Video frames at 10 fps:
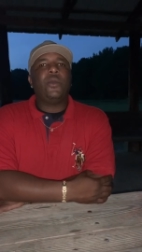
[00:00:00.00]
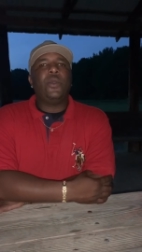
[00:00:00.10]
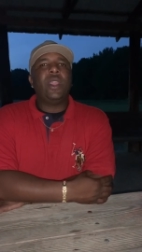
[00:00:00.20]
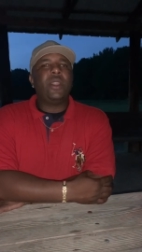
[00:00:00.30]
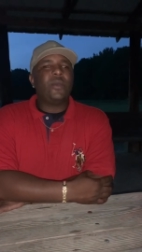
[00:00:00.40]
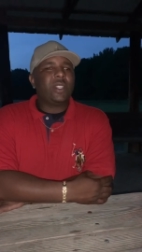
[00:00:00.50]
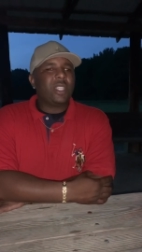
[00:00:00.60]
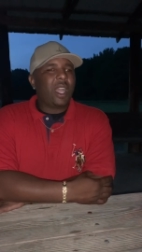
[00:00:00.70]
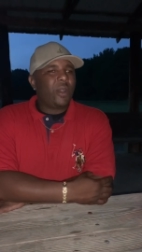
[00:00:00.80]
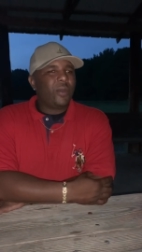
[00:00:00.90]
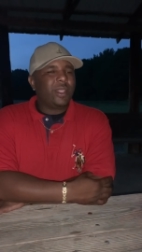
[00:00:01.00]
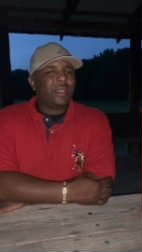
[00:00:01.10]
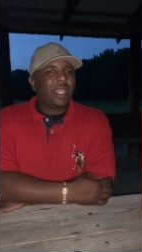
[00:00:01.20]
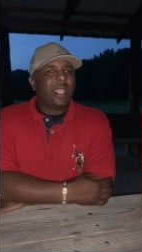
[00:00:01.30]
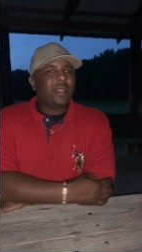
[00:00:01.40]
really what y'all really
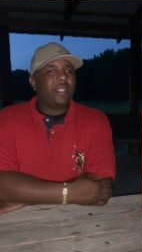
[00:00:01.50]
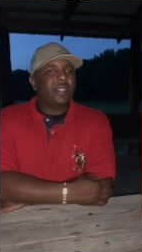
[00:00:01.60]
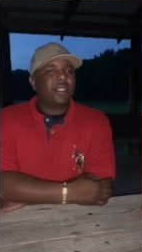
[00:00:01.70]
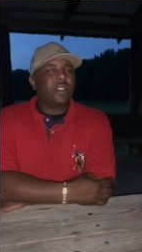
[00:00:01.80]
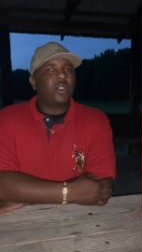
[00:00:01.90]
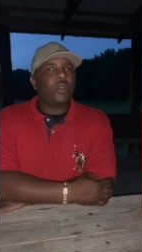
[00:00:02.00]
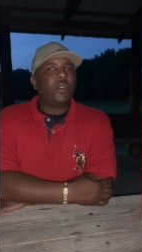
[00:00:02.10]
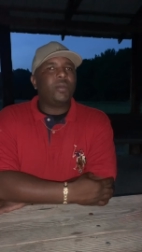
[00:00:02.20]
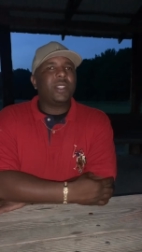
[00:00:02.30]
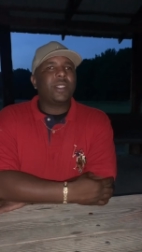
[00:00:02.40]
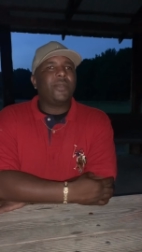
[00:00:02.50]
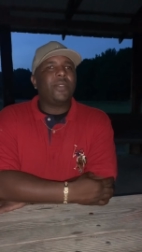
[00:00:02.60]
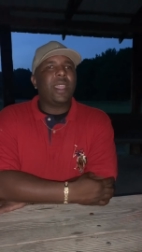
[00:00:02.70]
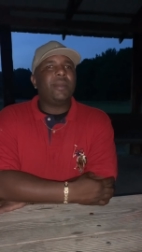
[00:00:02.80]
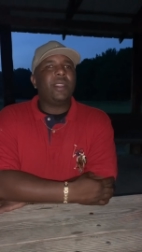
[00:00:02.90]
think. This is a group. This is a
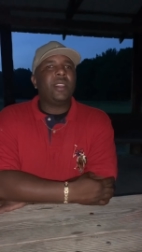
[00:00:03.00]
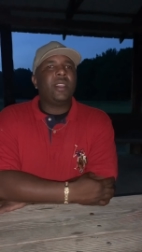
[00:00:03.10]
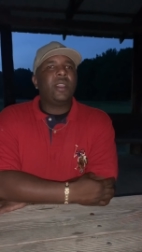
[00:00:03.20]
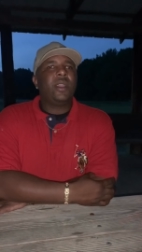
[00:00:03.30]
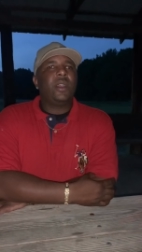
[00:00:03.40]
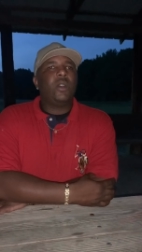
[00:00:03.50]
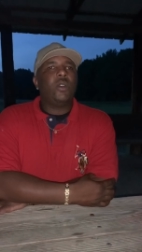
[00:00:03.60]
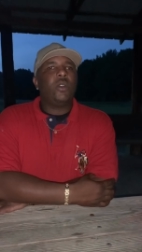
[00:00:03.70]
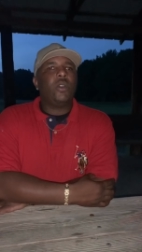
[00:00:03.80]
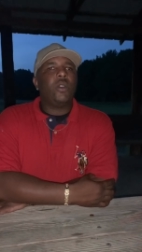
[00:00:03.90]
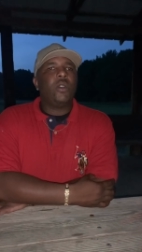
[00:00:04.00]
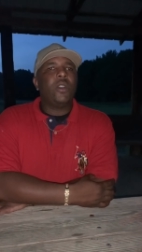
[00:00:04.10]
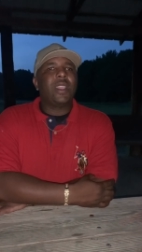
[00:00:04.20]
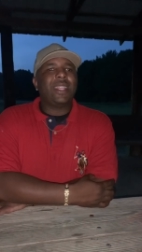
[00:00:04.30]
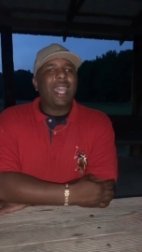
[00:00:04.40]
family
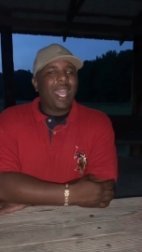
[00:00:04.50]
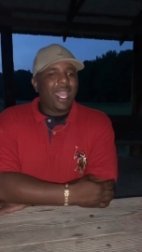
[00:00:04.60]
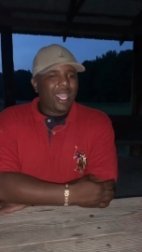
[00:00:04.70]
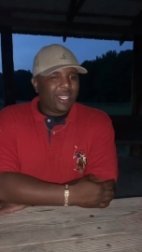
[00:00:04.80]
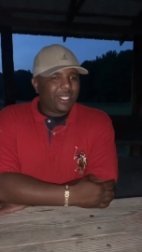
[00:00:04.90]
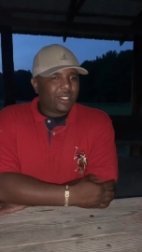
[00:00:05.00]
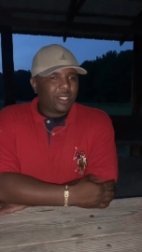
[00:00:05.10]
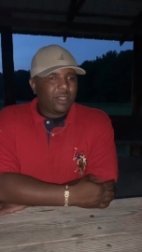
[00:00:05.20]
organized